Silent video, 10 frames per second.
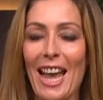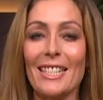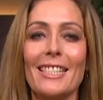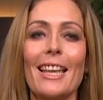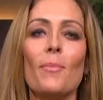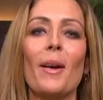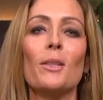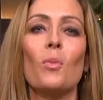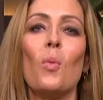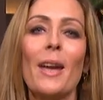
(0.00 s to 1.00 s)
And to celebrate,
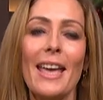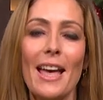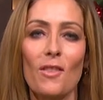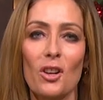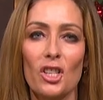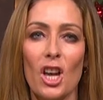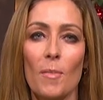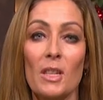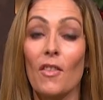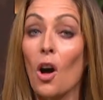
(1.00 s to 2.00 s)
we have got
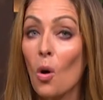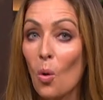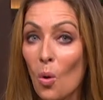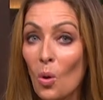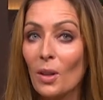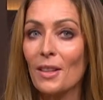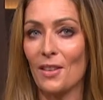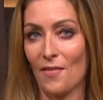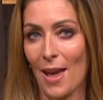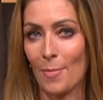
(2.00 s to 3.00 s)
jammers for all the
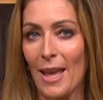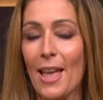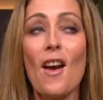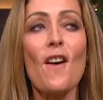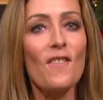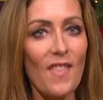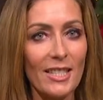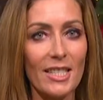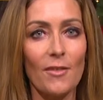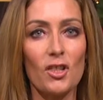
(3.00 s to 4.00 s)
family.
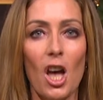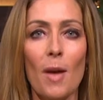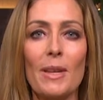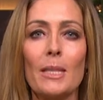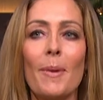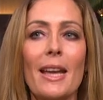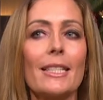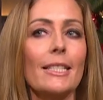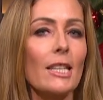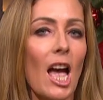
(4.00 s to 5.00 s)
Festive jammers, be it
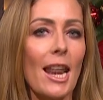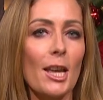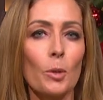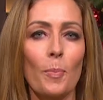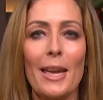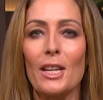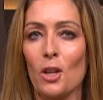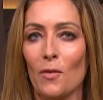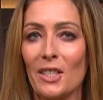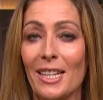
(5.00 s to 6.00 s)
stylish, be it
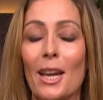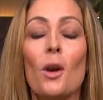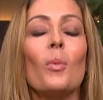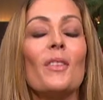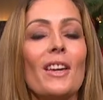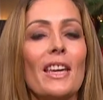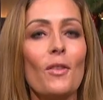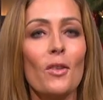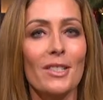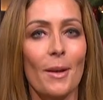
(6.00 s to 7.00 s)
novelty. We've even
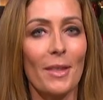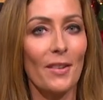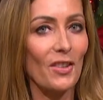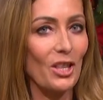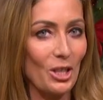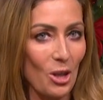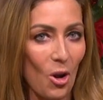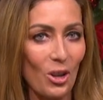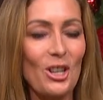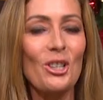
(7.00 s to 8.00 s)
got something for the
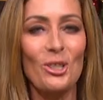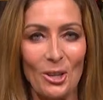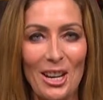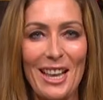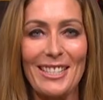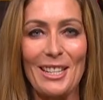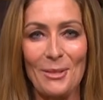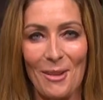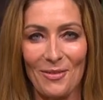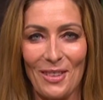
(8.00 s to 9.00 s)
dog. Join us at
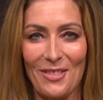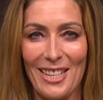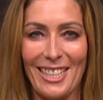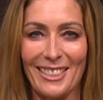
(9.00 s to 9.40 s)
12.15.